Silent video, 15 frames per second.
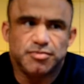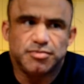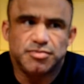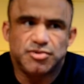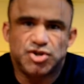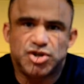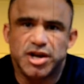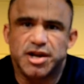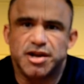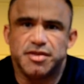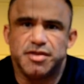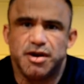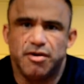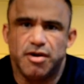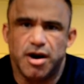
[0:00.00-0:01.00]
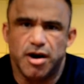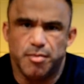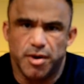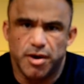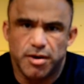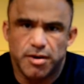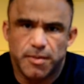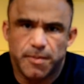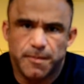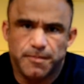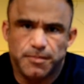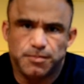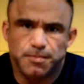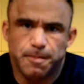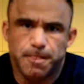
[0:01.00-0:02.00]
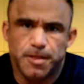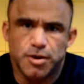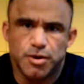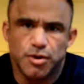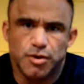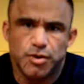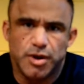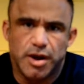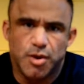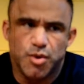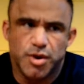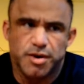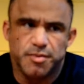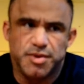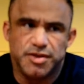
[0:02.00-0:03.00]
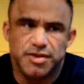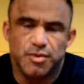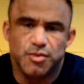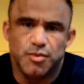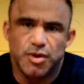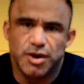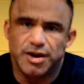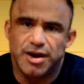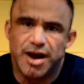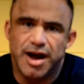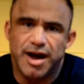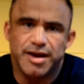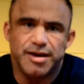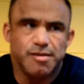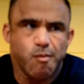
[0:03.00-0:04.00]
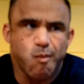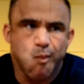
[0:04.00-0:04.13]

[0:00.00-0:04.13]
chink in their armor. You know, I want to be the one guy